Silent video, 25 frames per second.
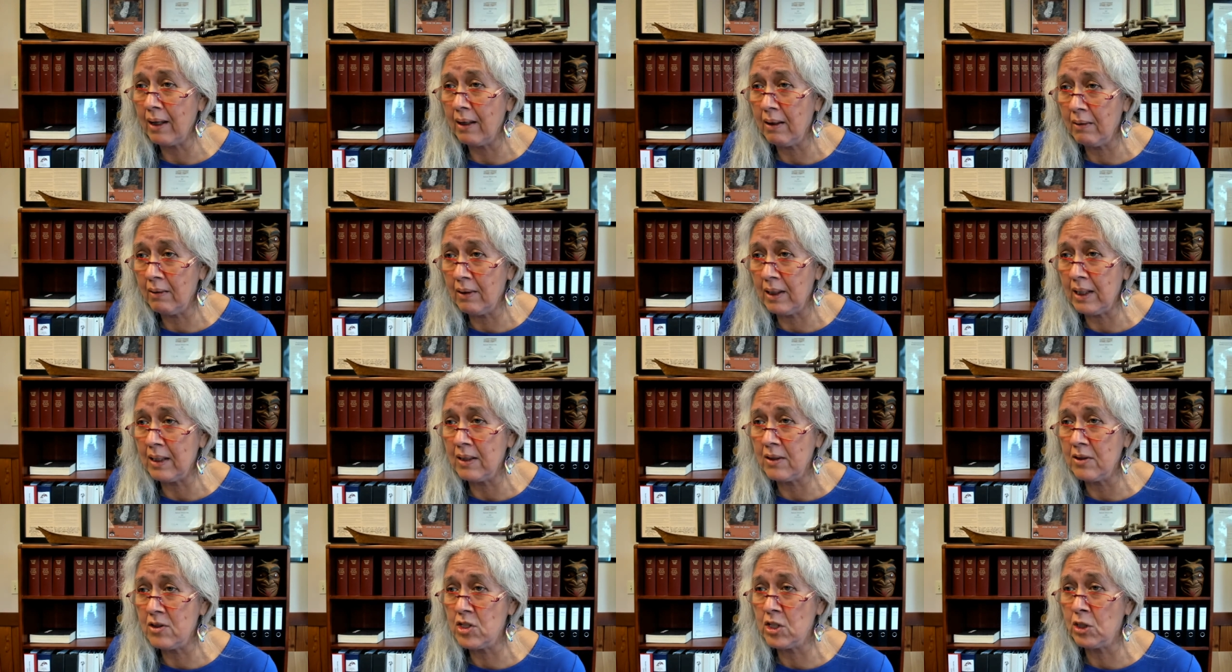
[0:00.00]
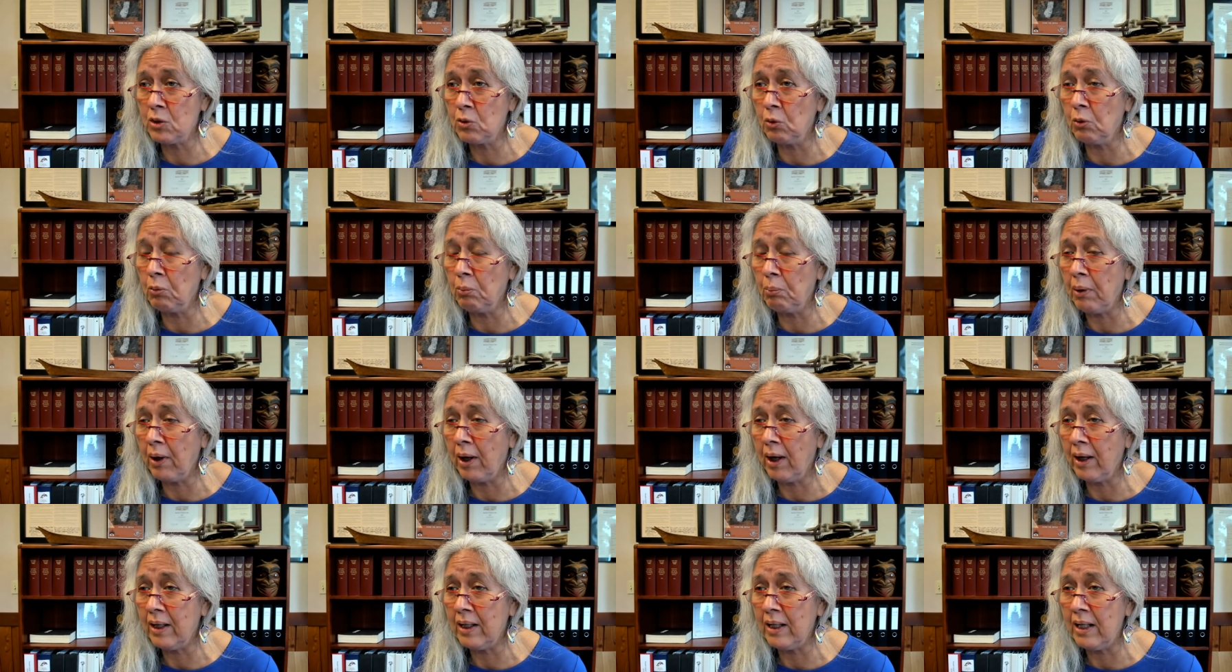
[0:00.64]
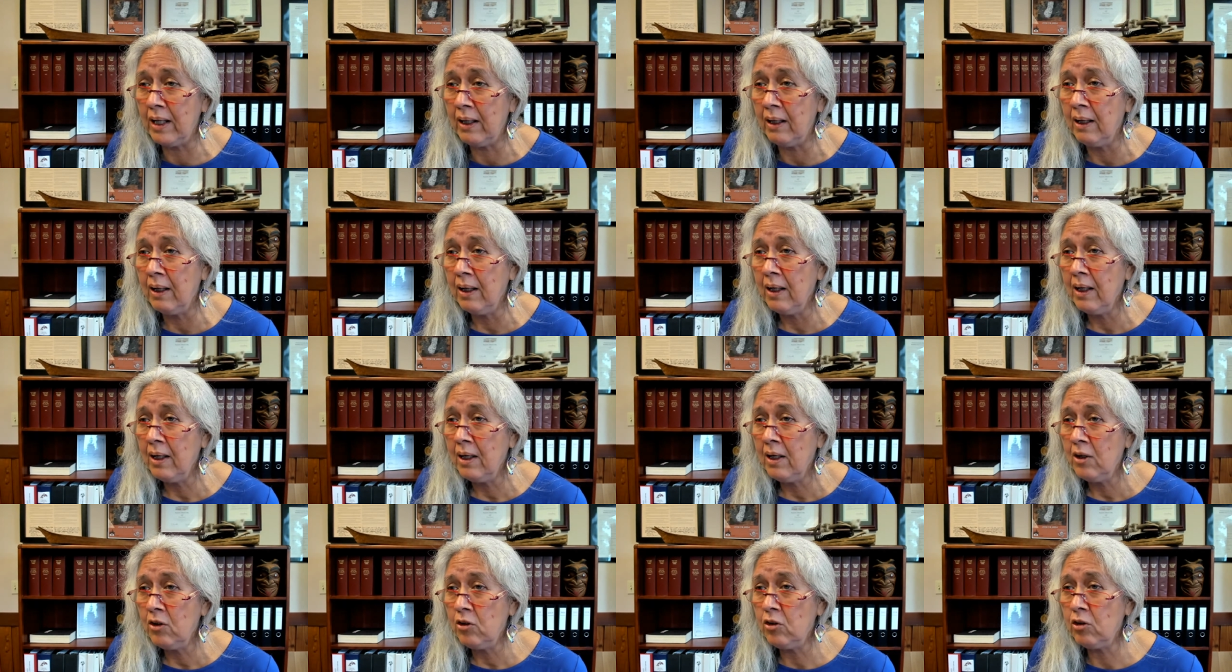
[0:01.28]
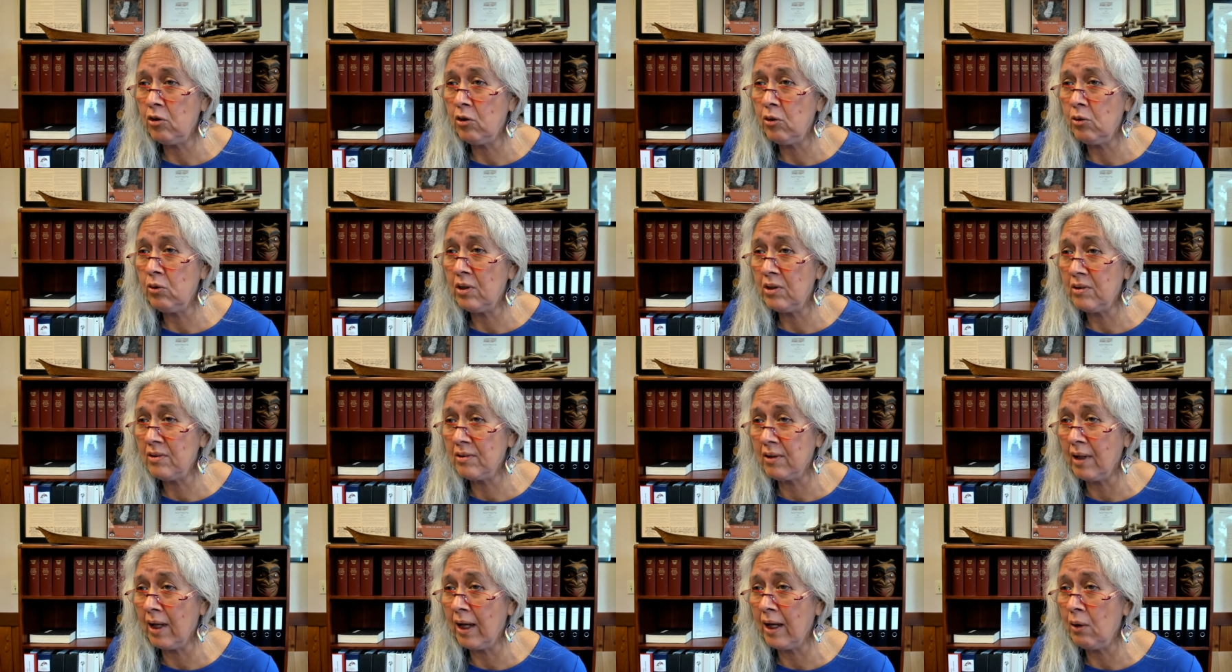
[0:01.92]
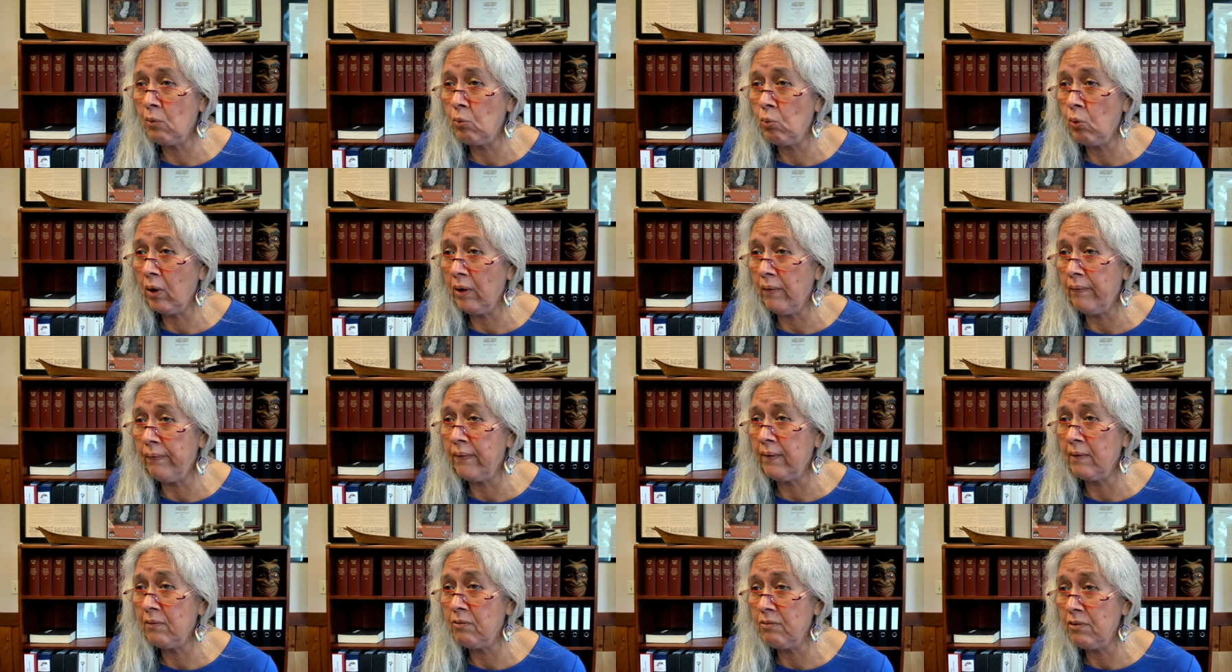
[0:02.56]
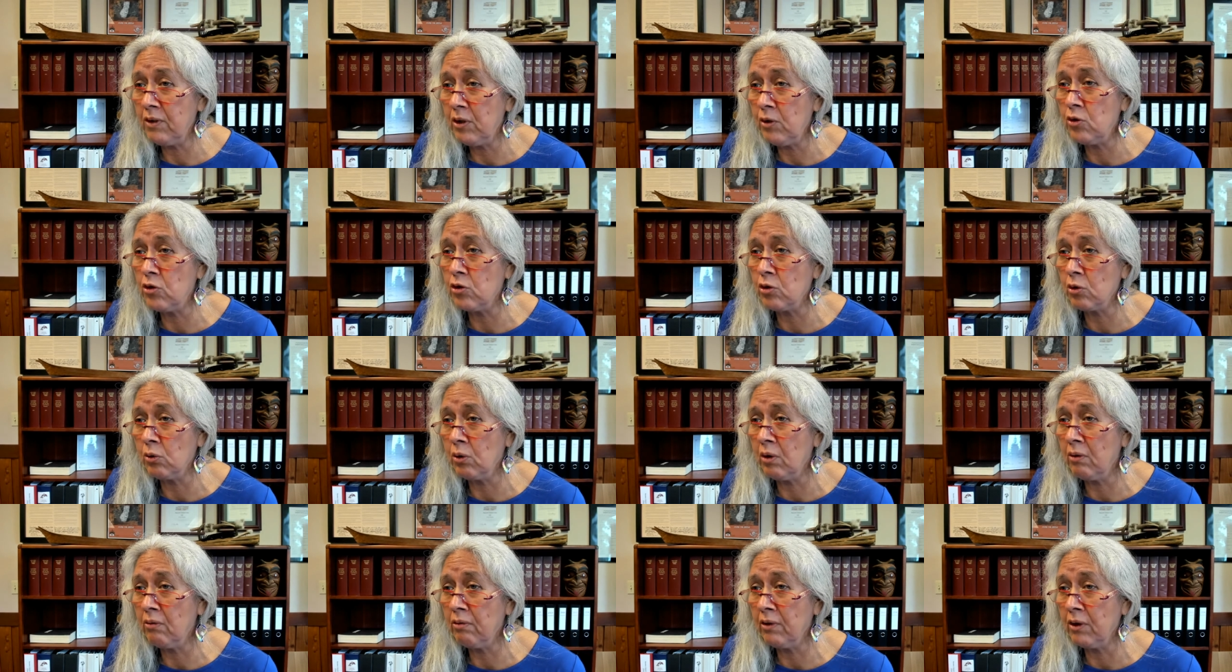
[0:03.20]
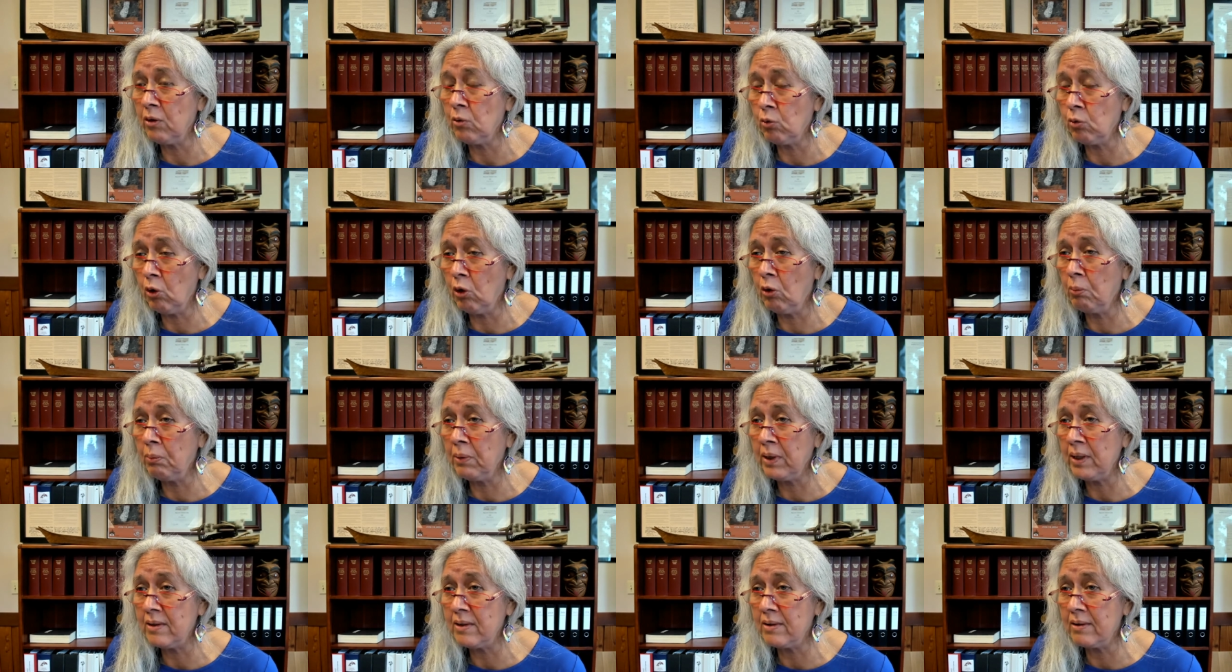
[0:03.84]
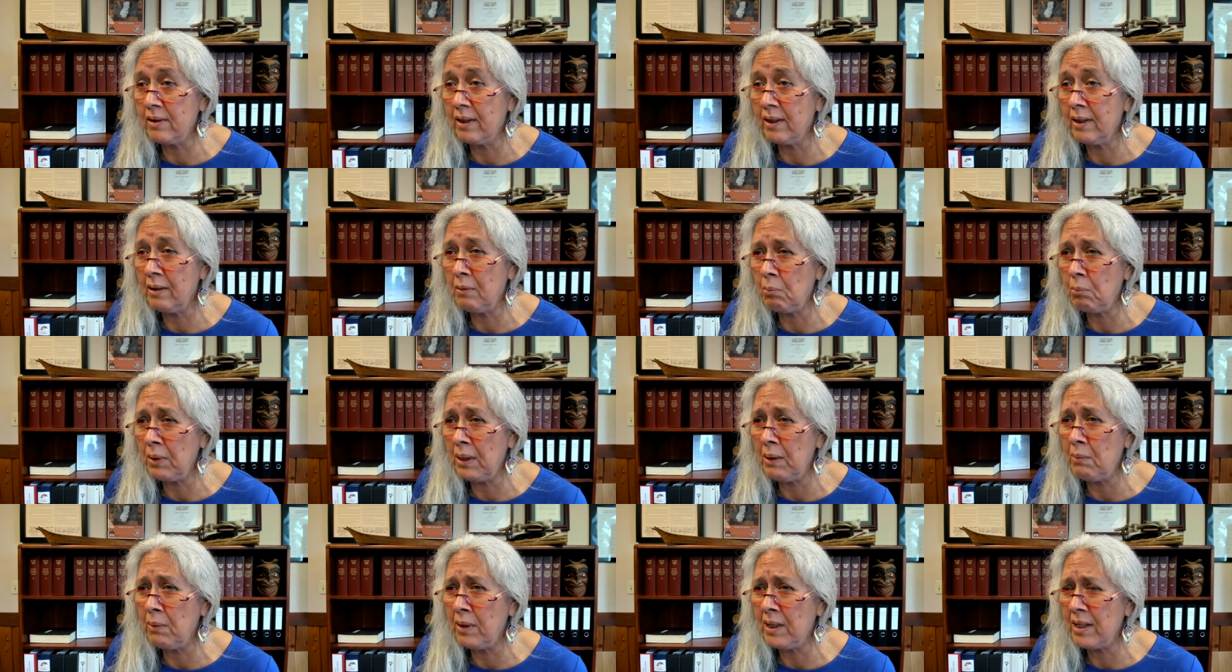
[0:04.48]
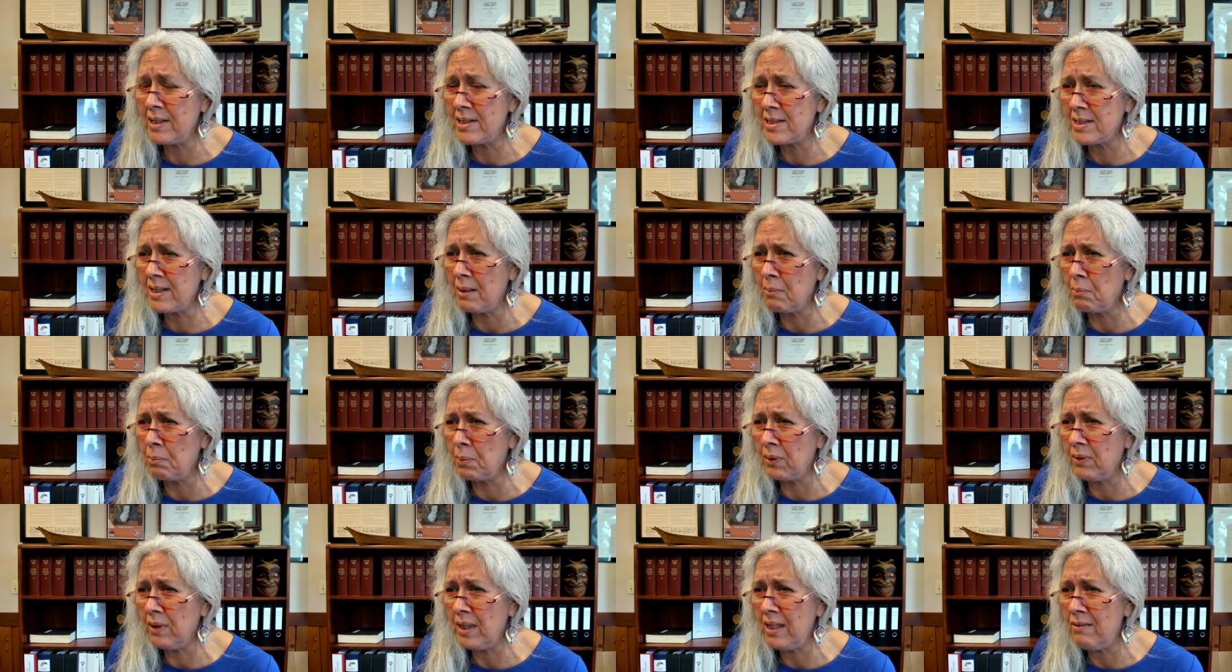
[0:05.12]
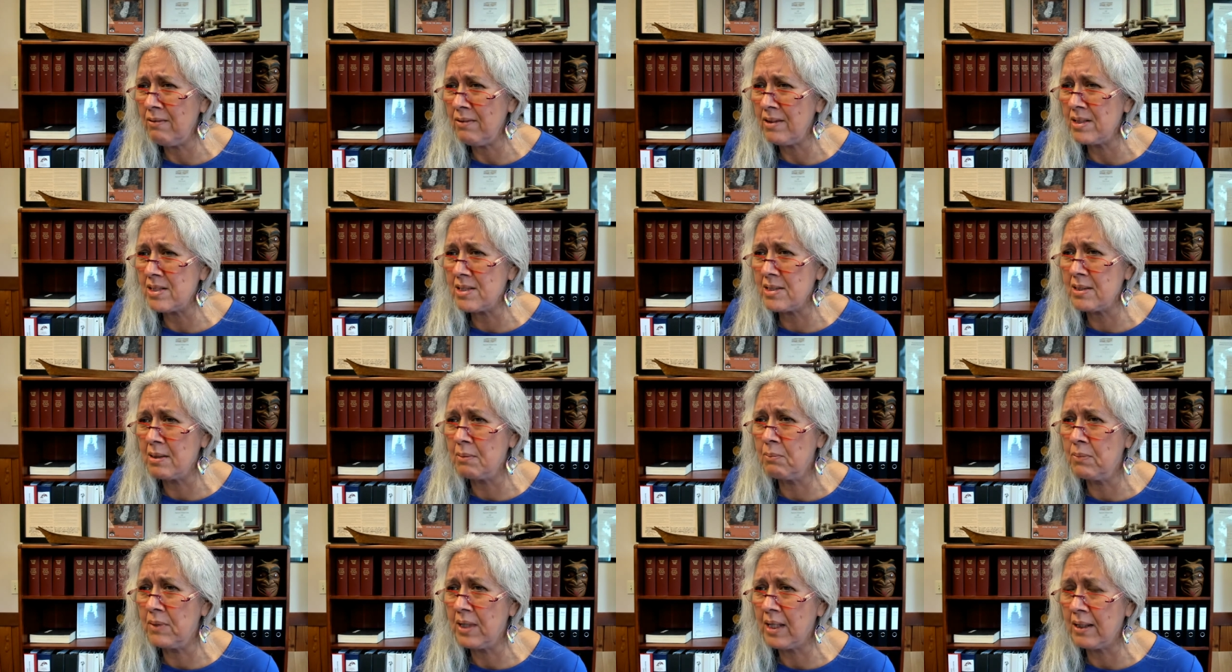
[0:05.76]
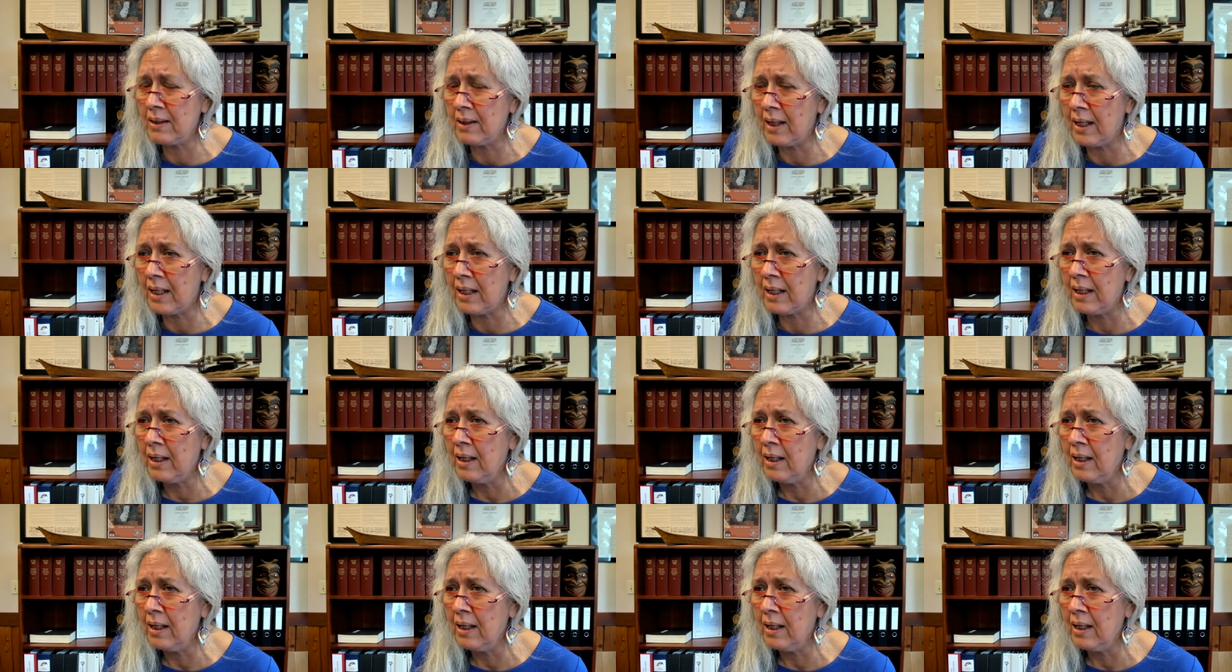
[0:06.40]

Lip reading: get general body to decide what the future of enrollment is going to be, because I believe it's something like